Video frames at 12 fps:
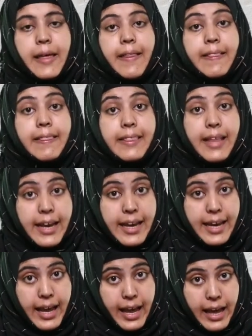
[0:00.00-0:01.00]
They
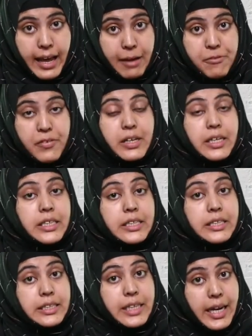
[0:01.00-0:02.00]
have
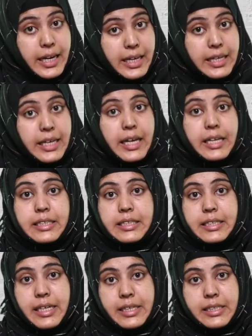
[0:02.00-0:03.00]
taken a
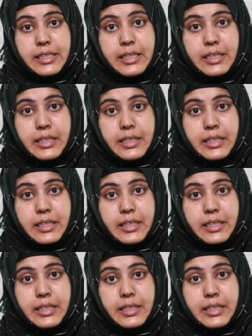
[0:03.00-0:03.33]
test.